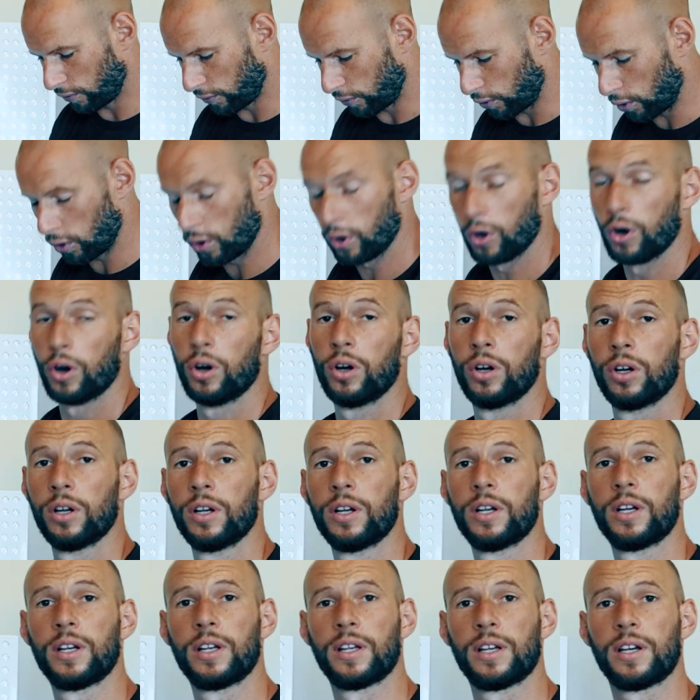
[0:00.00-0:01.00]
for
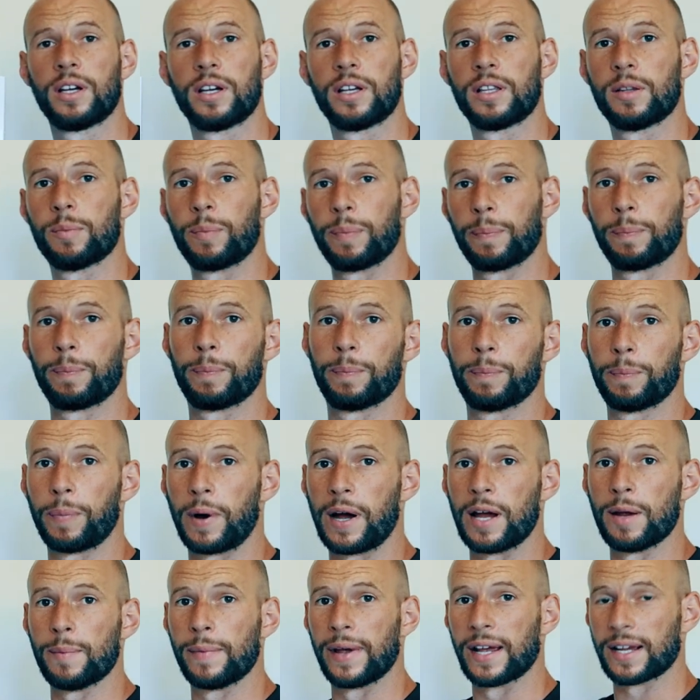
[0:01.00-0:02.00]

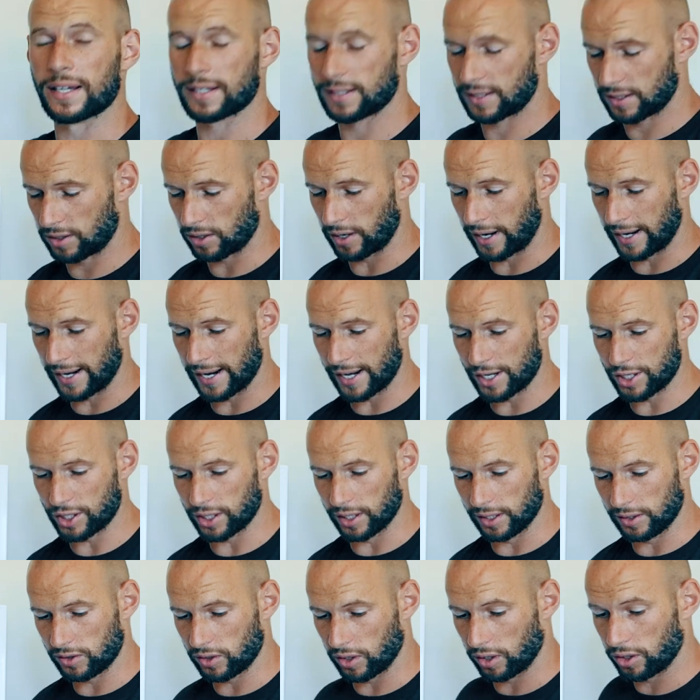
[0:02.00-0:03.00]
BioMax
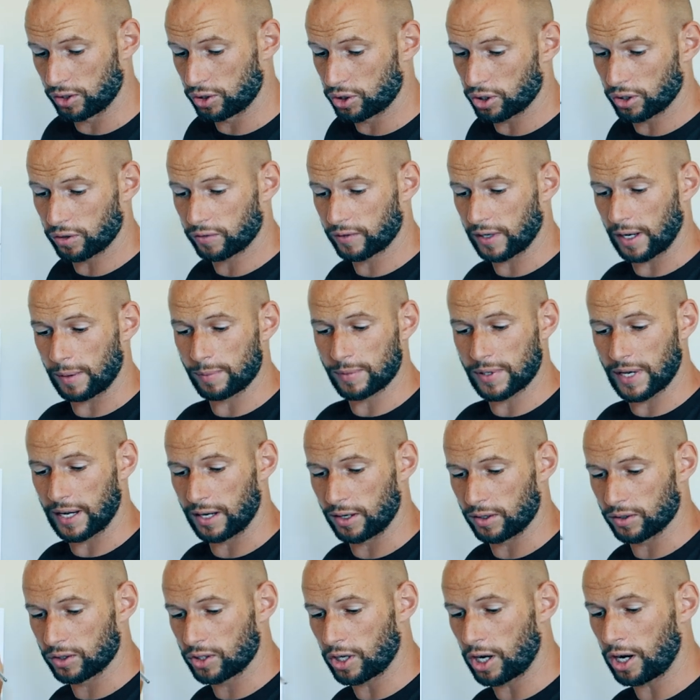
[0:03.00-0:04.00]
900. So the Joovv comes out
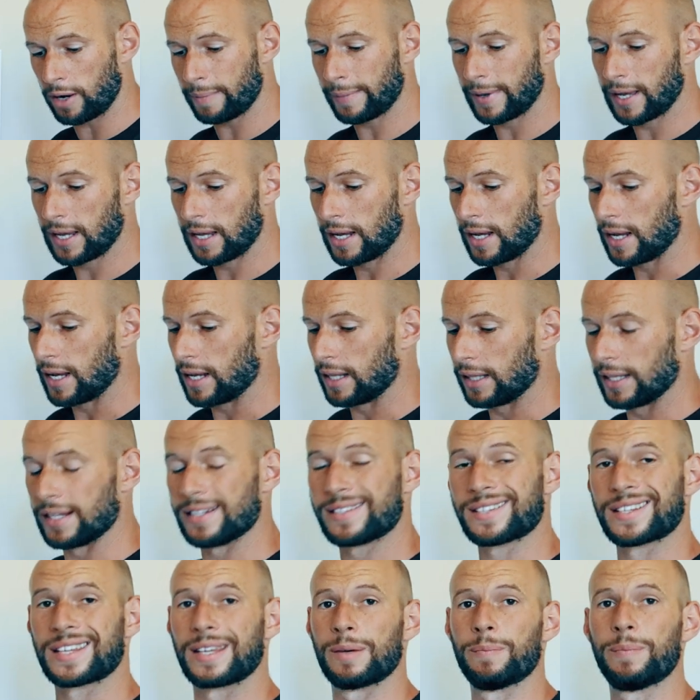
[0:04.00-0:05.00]
on top.
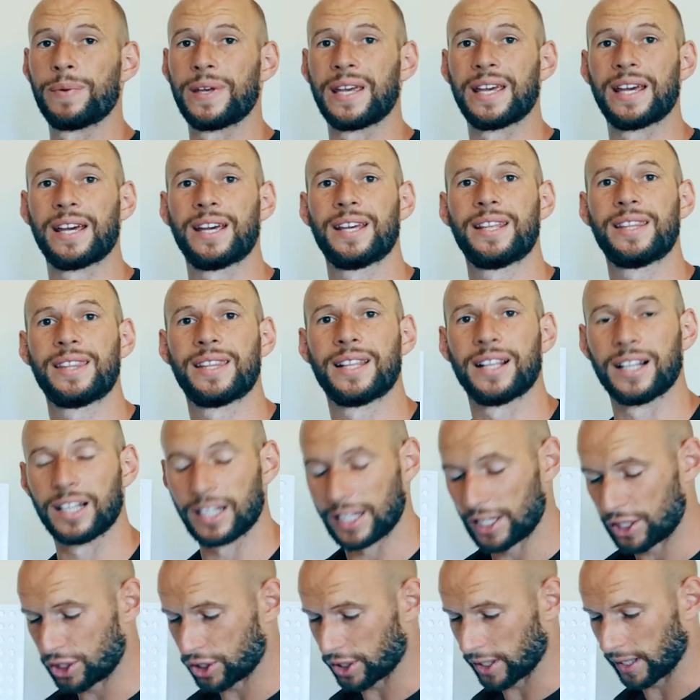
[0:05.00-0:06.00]
Let's compare the
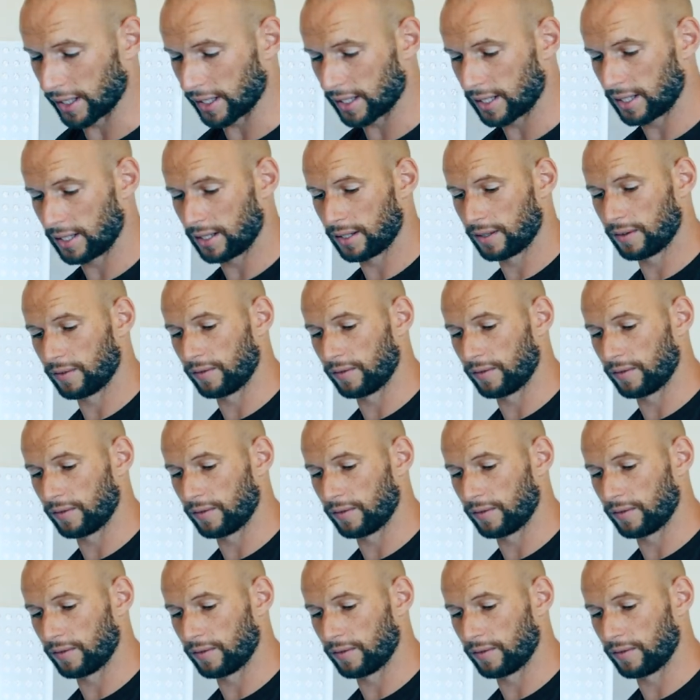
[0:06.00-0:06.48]
electric